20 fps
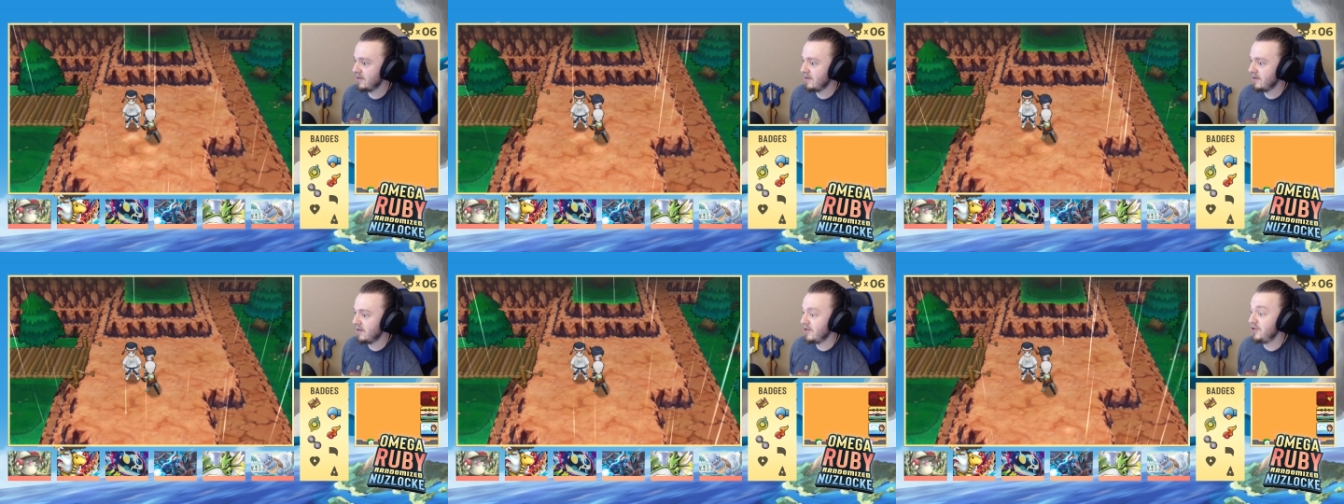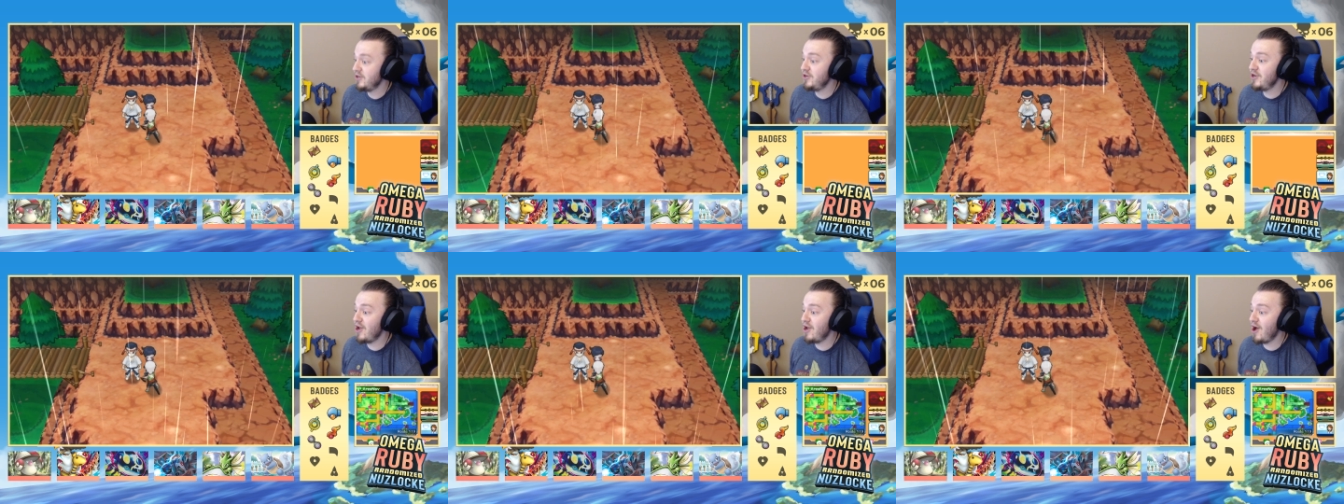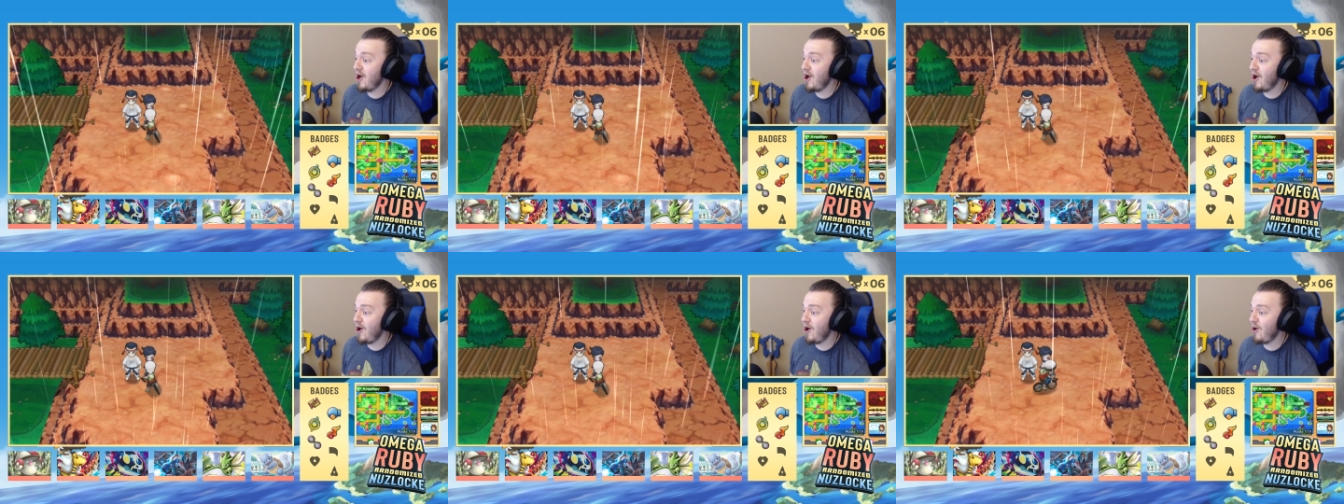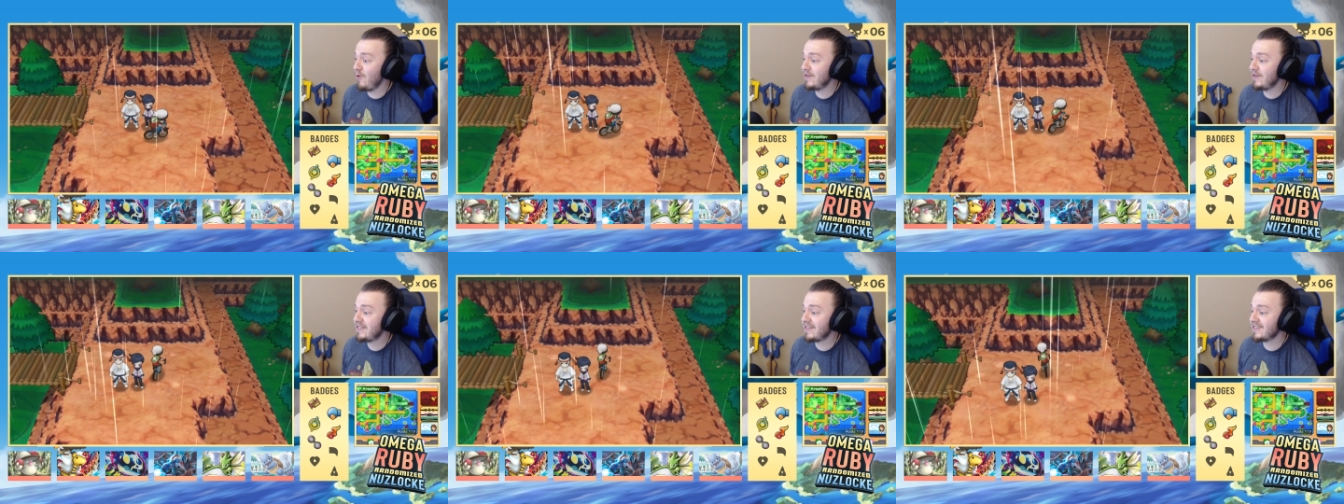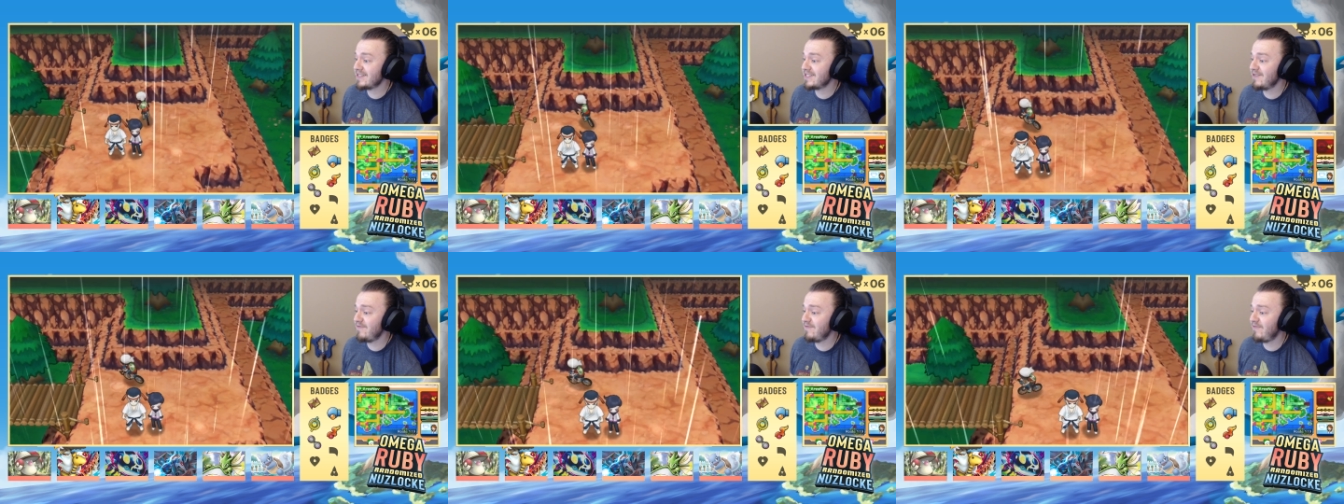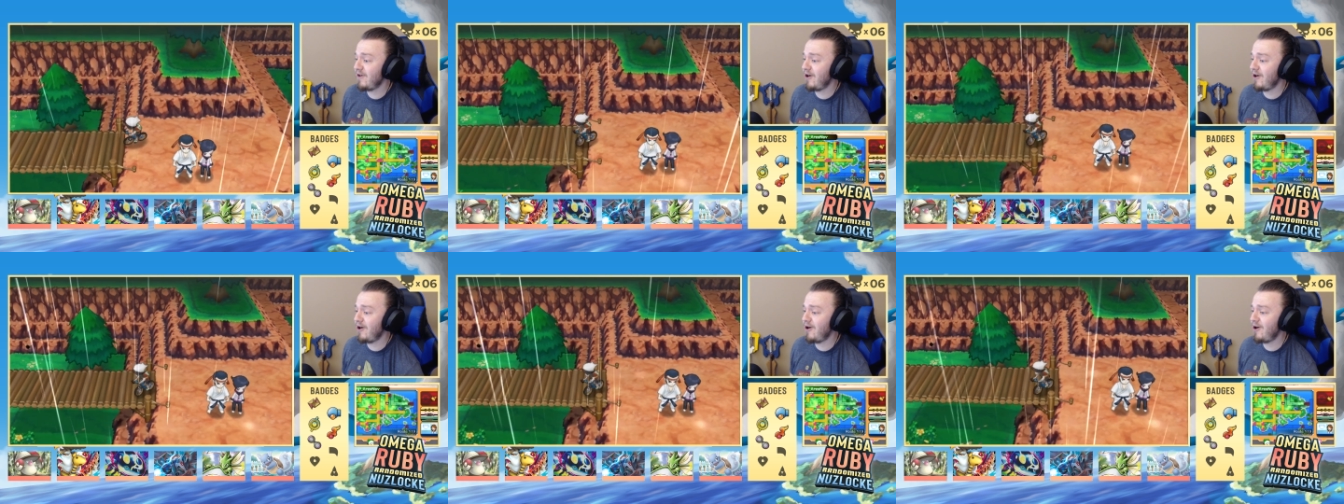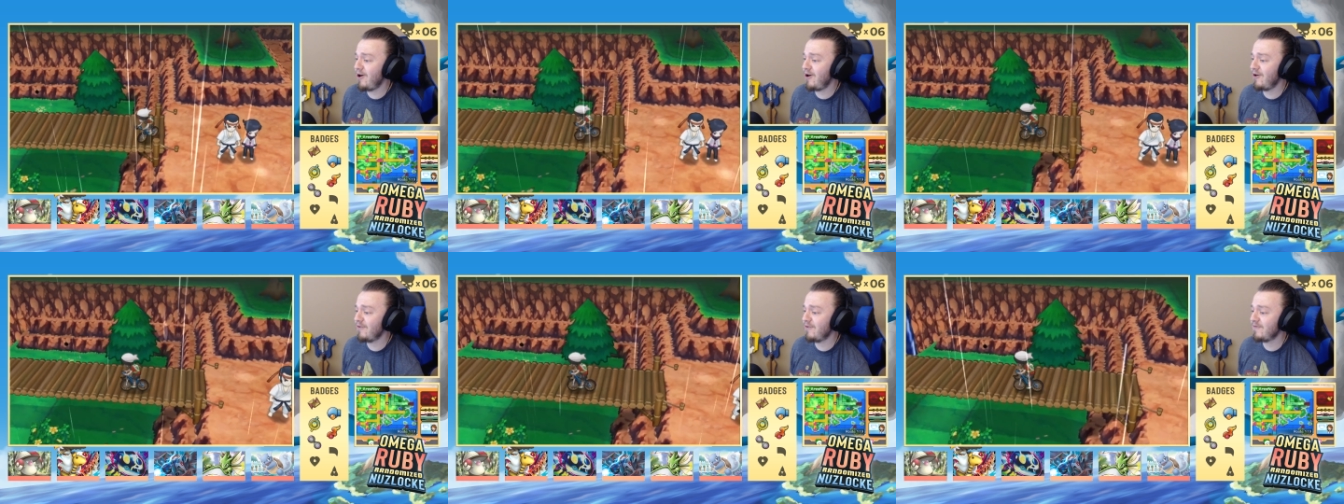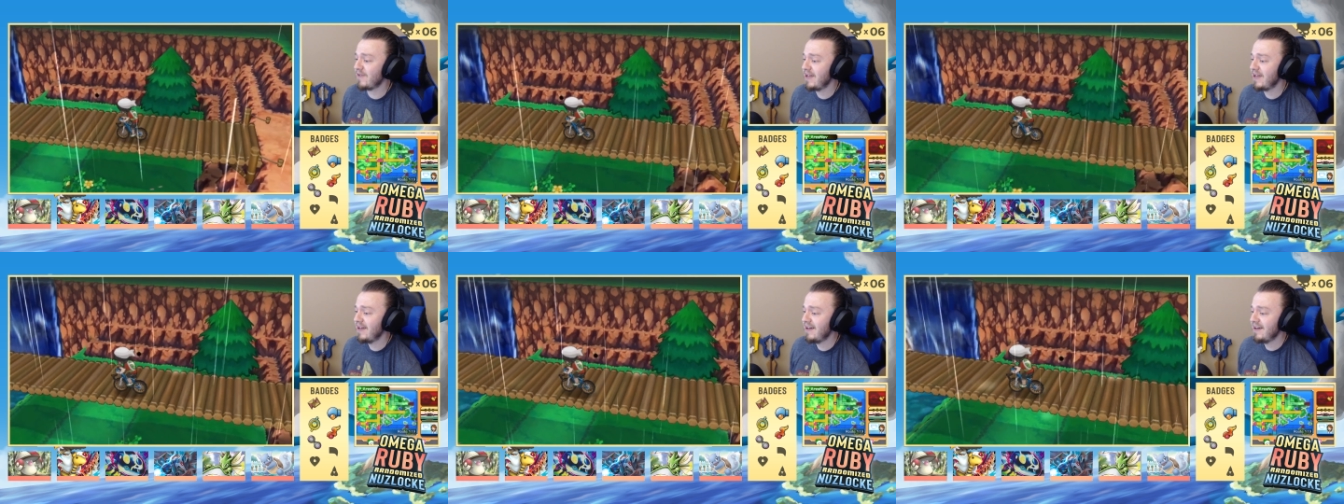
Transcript: No, it doesn't evolve.